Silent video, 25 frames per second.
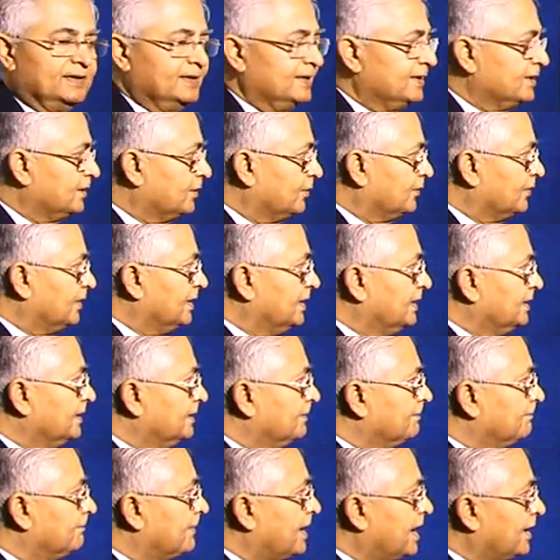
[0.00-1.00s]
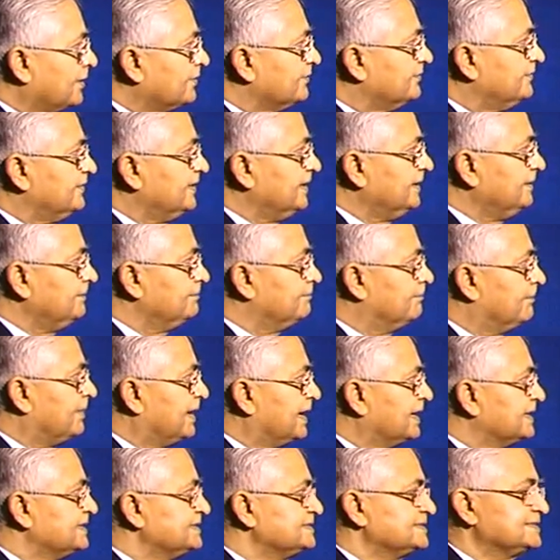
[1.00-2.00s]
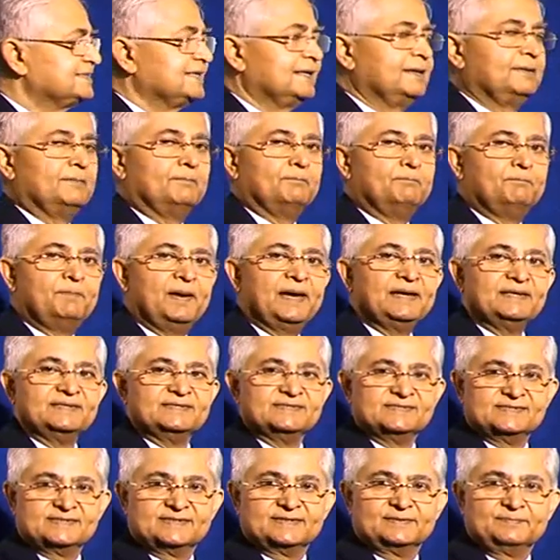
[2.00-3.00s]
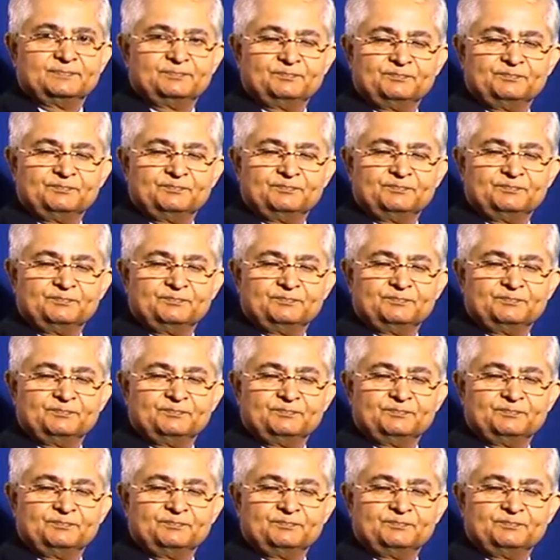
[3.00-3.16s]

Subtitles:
Now, Maruti buys paint